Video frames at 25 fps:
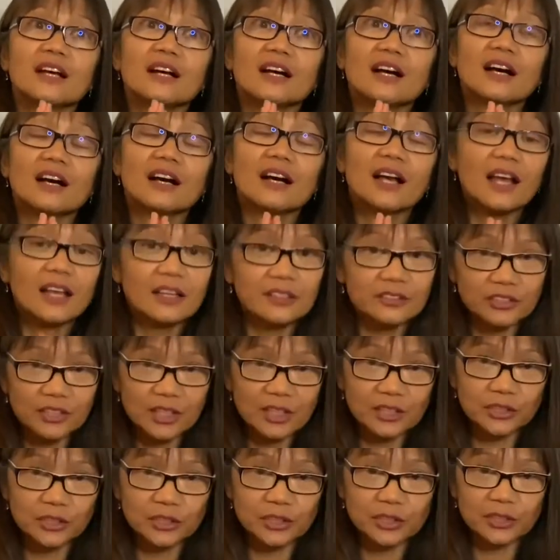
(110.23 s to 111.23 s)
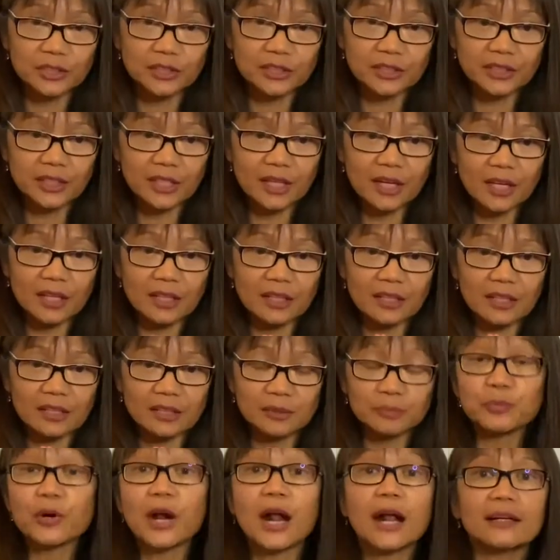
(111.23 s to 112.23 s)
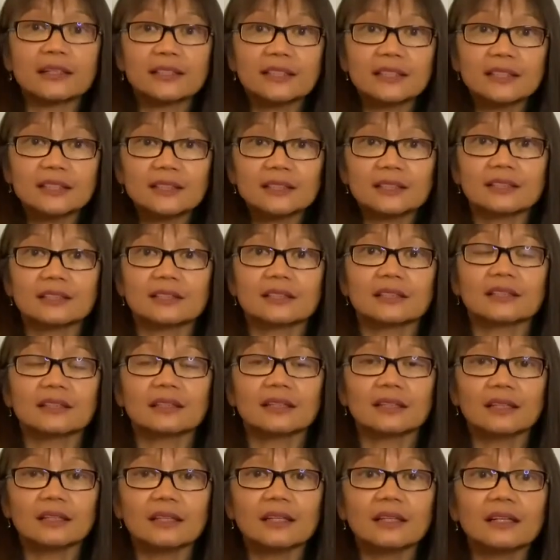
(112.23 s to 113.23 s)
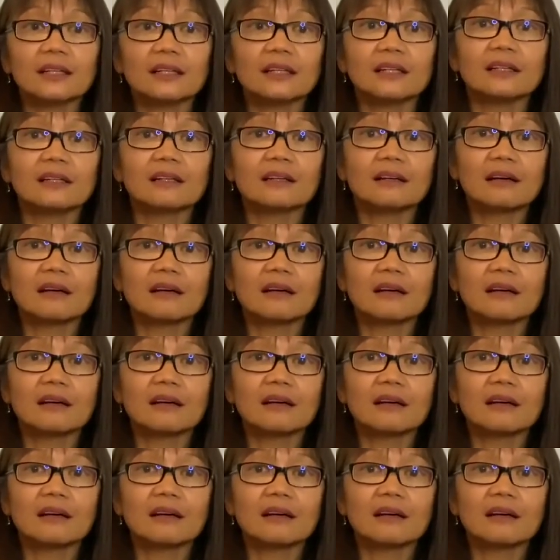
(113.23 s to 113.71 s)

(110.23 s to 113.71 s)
hand gestures that is practiced in